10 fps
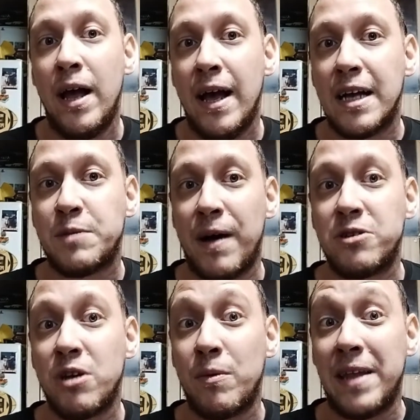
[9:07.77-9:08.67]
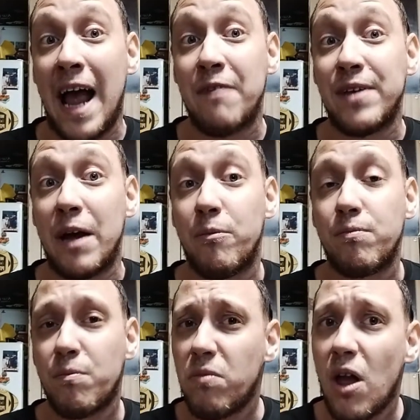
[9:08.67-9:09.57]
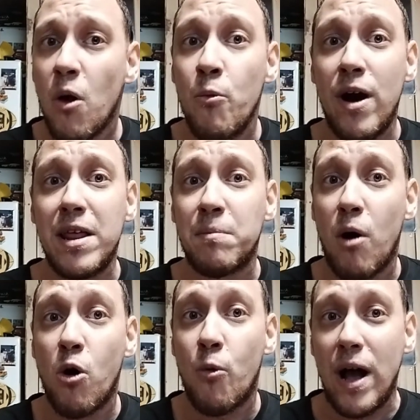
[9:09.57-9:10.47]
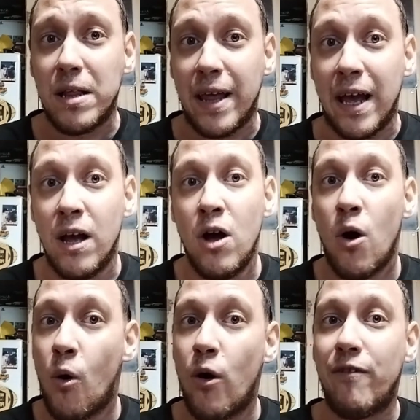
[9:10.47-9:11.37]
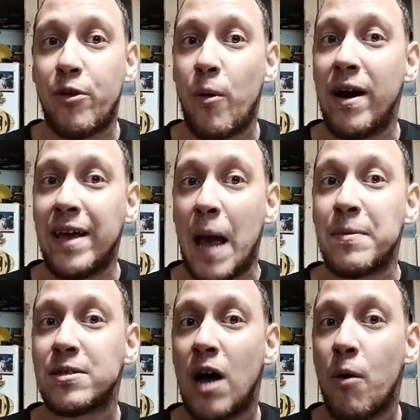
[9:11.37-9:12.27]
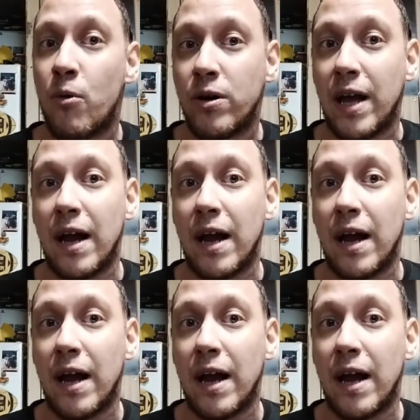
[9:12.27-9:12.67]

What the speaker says: especially when they have to get rid of the ball quickly or if the running game is not working.